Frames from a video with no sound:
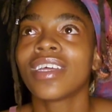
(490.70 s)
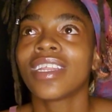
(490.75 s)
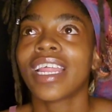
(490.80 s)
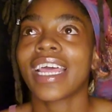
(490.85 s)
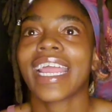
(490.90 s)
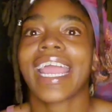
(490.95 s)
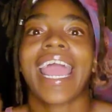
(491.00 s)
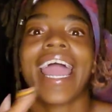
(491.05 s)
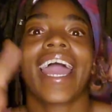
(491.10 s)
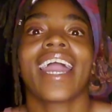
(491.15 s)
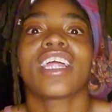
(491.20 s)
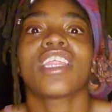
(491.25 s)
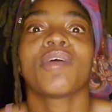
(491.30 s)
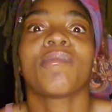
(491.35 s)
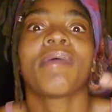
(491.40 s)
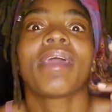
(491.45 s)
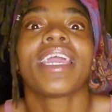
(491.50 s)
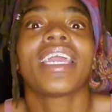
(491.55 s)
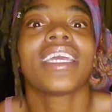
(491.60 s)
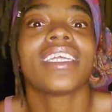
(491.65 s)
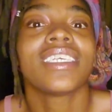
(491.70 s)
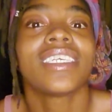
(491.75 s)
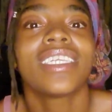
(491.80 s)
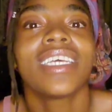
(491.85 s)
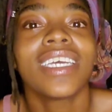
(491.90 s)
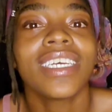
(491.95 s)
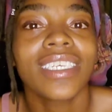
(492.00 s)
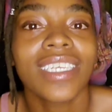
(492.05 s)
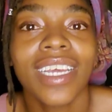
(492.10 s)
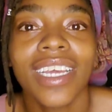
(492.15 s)
like acclimates,
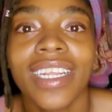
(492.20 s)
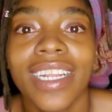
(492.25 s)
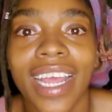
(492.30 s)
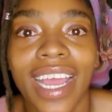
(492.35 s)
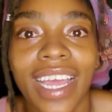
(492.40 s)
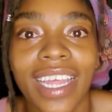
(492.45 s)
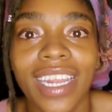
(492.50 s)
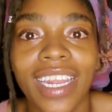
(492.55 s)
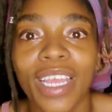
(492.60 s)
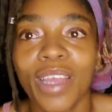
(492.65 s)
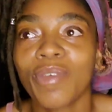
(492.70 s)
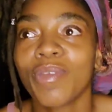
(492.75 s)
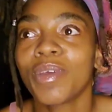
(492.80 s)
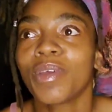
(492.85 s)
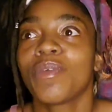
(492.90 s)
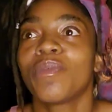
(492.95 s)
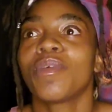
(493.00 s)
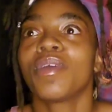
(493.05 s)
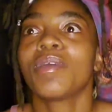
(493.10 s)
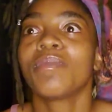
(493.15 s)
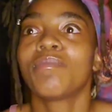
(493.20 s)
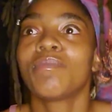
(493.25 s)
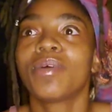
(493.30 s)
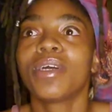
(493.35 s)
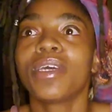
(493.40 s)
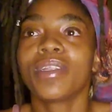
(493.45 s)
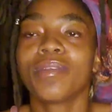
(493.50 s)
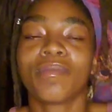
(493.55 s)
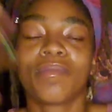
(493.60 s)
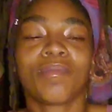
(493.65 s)
things like that. Like we
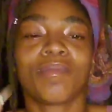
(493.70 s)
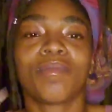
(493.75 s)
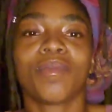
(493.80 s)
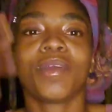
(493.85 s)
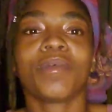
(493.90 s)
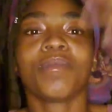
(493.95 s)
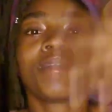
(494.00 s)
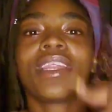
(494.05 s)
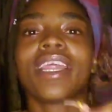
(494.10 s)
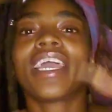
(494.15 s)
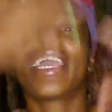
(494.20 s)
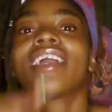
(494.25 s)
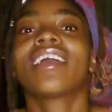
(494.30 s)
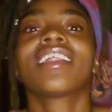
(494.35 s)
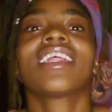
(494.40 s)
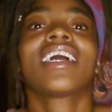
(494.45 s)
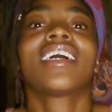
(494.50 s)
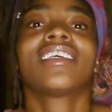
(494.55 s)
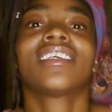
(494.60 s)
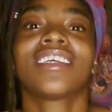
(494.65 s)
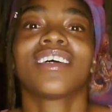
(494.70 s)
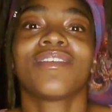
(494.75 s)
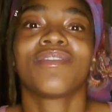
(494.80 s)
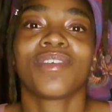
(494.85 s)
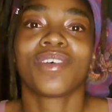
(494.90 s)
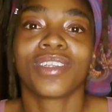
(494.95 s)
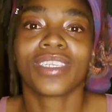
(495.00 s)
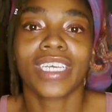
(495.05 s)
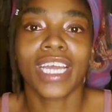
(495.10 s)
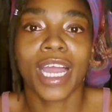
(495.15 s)
layer that stuff
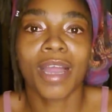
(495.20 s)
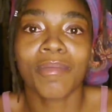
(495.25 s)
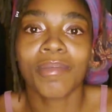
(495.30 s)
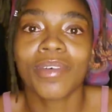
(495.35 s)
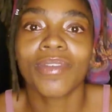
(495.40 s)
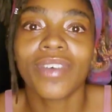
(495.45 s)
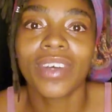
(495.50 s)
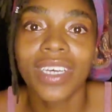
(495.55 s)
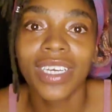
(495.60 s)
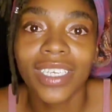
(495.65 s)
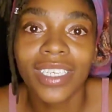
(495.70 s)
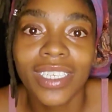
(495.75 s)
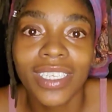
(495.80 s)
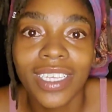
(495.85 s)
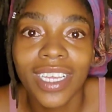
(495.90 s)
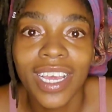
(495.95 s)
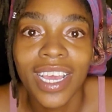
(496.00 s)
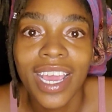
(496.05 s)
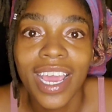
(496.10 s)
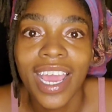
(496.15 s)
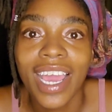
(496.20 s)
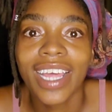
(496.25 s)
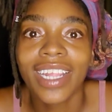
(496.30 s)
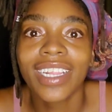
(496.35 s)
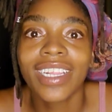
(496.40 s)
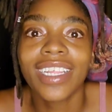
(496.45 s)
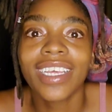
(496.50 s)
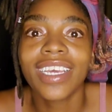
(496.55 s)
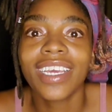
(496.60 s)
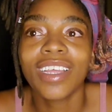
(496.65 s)
on top of us,
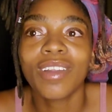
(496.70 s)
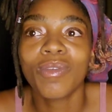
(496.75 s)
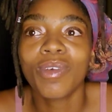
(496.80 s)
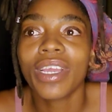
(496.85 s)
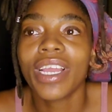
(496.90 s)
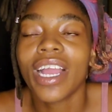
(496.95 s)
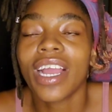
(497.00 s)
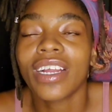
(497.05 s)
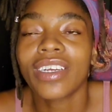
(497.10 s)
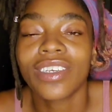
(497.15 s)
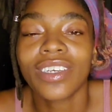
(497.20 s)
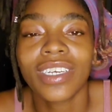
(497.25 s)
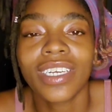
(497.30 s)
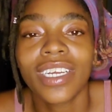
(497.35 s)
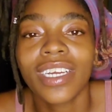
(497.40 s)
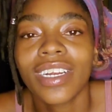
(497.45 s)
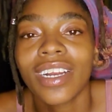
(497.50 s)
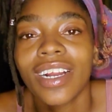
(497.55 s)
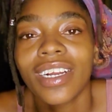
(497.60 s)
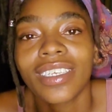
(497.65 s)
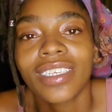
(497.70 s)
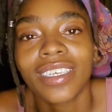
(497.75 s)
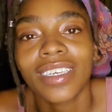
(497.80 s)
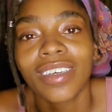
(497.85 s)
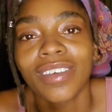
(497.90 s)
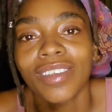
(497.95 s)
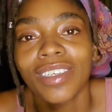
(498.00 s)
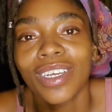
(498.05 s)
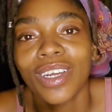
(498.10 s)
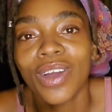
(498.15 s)
and then we contradict
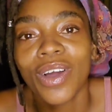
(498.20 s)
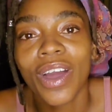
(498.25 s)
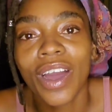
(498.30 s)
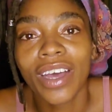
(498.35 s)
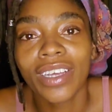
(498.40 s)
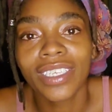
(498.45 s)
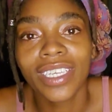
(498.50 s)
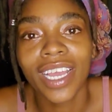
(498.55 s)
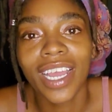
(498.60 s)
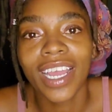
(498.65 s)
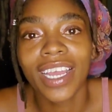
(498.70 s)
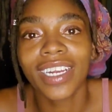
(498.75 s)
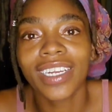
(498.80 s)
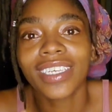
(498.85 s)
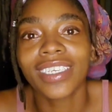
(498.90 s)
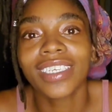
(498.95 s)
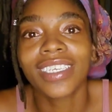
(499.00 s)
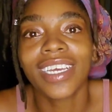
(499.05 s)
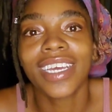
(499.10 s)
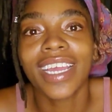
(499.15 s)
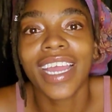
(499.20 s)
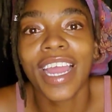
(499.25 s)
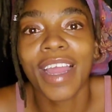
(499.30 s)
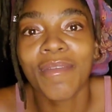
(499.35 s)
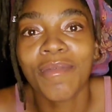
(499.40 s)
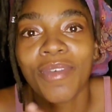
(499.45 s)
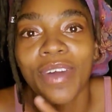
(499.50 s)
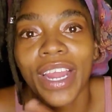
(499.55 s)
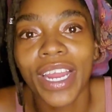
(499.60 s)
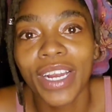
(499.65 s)
ourselves and go outside and say, I'm
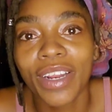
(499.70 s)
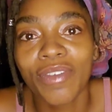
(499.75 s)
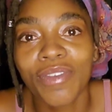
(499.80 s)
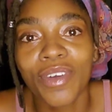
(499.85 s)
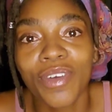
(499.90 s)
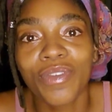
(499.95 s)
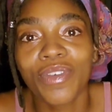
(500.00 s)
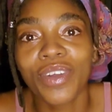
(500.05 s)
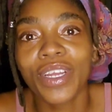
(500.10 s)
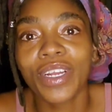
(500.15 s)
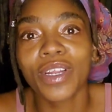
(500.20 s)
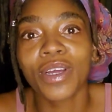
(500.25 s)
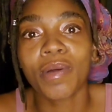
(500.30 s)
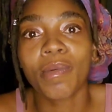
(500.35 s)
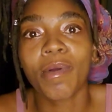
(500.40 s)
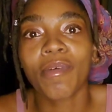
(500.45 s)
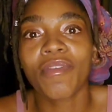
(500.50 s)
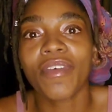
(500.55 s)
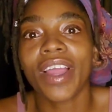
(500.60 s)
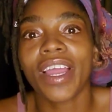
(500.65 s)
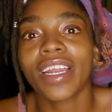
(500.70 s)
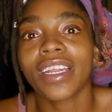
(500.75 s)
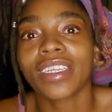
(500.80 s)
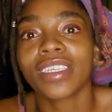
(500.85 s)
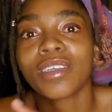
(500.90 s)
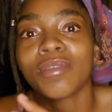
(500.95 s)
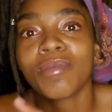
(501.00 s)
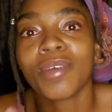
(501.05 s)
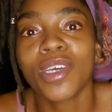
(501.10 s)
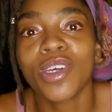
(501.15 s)
fighting for freedom. I'm fighting
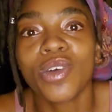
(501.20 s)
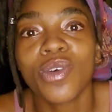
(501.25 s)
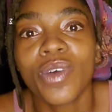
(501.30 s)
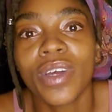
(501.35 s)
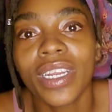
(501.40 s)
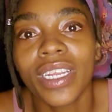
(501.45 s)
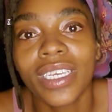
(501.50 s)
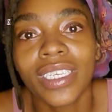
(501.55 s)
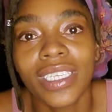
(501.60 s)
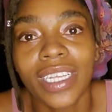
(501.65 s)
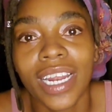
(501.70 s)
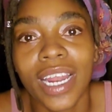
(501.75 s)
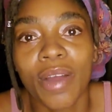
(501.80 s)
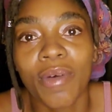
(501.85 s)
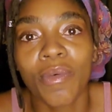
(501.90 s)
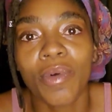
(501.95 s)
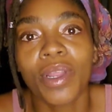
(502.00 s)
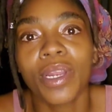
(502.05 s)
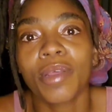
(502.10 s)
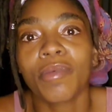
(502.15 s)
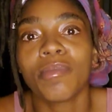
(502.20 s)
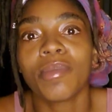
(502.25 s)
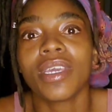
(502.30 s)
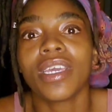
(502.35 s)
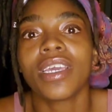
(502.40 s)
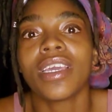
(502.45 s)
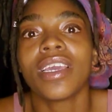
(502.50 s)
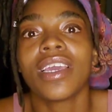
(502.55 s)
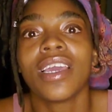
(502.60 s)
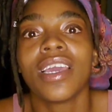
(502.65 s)
to be who it is that I want to
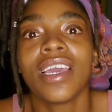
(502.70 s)
be.